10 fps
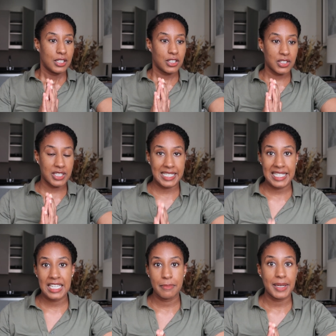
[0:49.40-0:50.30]
just
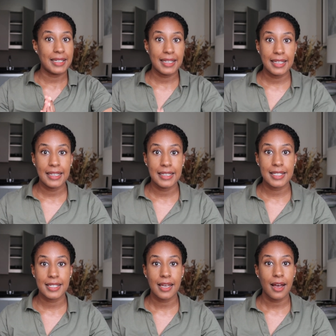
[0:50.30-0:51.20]
sleep and
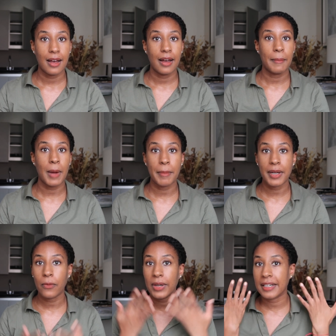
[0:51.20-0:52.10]
eat. I'm
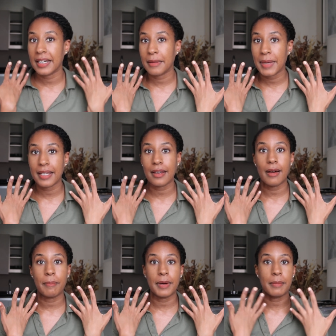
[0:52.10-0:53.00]
not wearing any
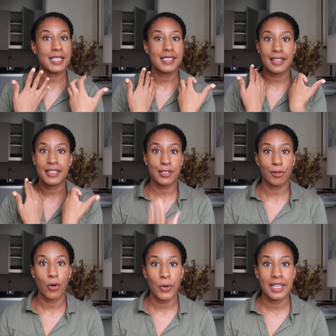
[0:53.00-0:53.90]
makeup, but my skin is
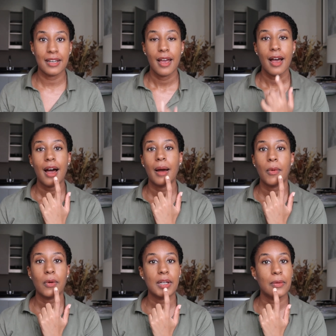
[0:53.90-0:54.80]
glowing.
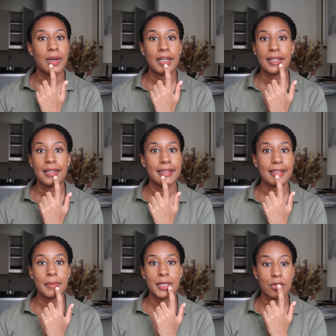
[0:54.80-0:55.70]
I'm only wearing a
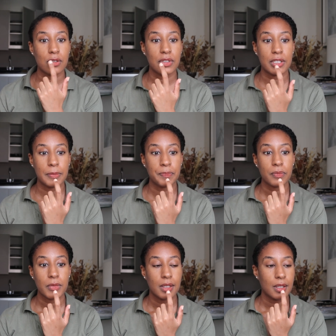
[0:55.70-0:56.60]
little bit of a
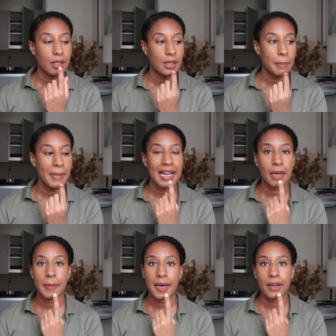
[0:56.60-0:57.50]

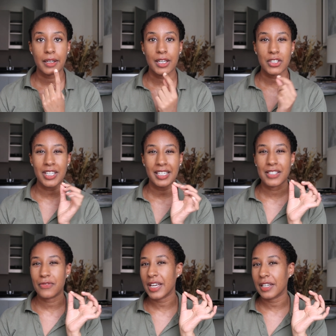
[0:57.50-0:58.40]
MAC Marrakesh that
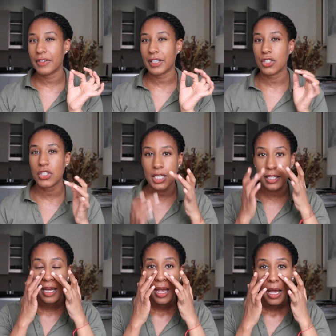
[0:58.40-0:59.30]
is very, very
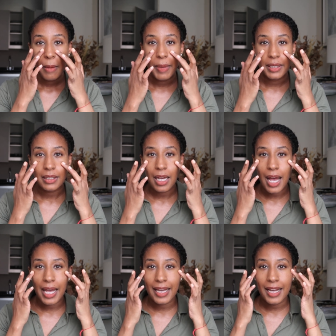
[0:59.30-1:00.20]
sheer. But
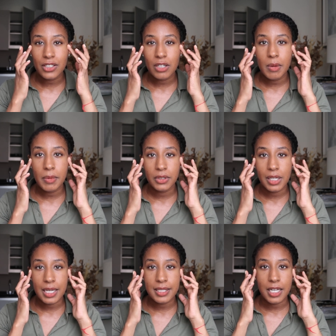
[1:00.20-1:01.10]
I can't remember the
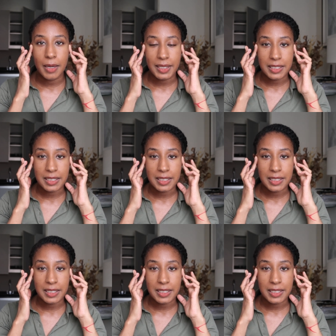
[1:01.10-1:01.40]
last time